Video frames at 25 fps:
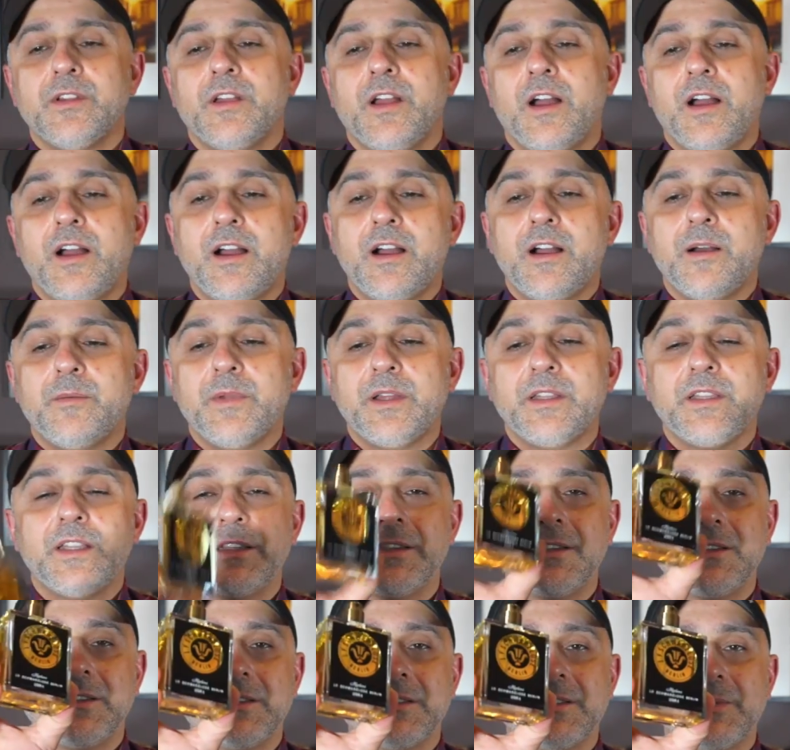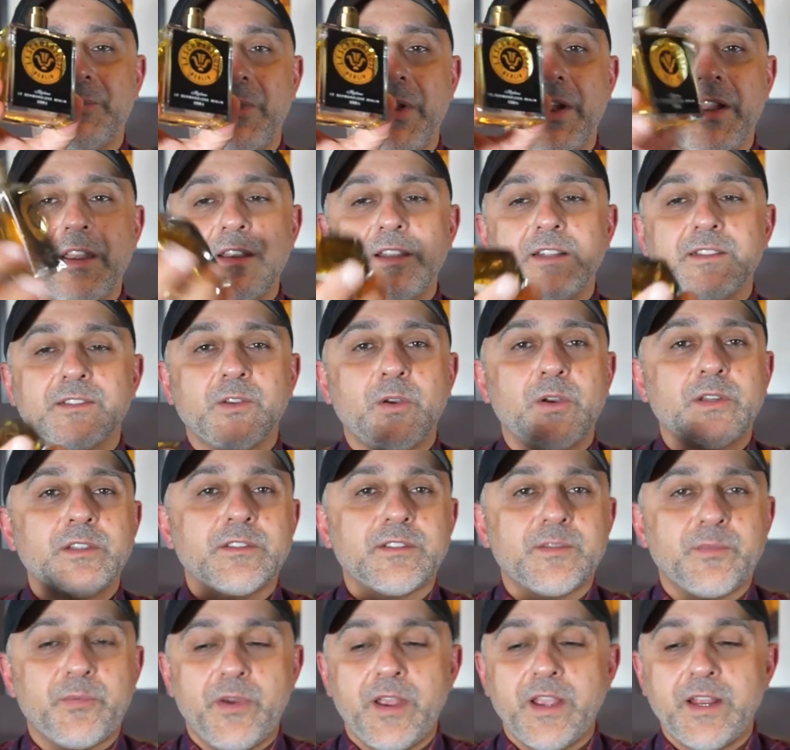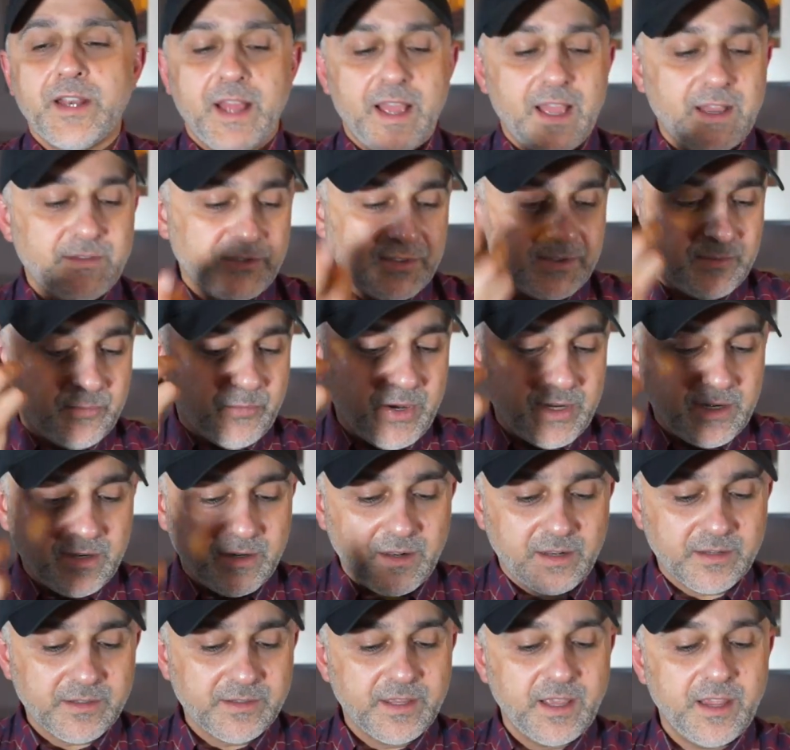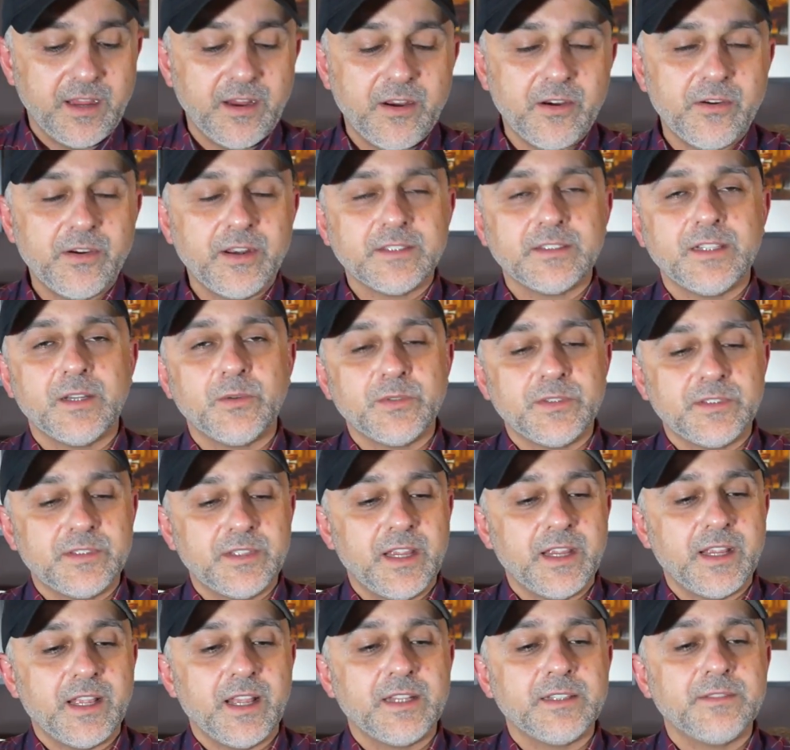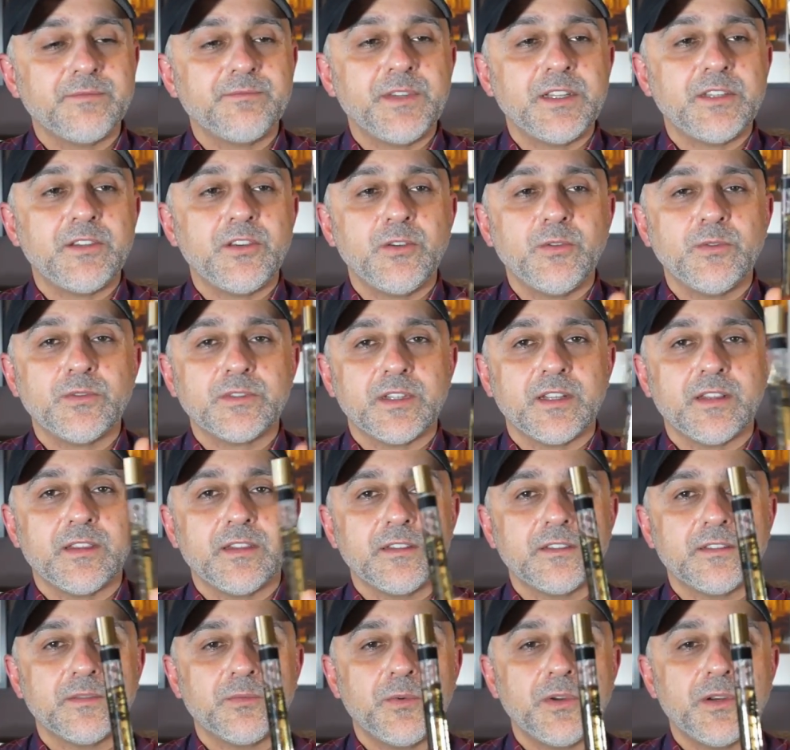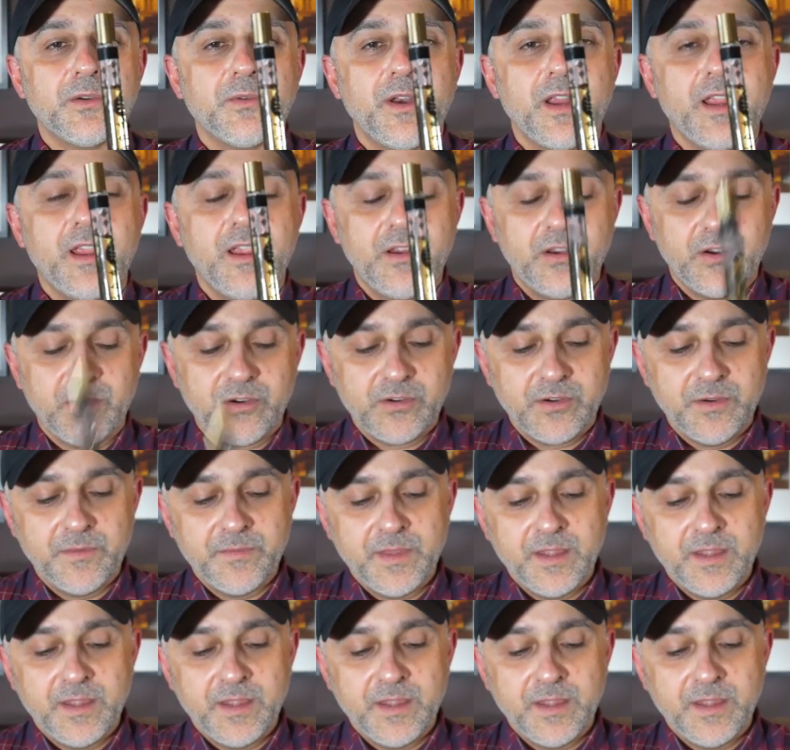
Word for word: um, and then the sprayer, let's go ahead and spray it. I haven't sprayed it out of here. As I was saying, I've been using this one right here.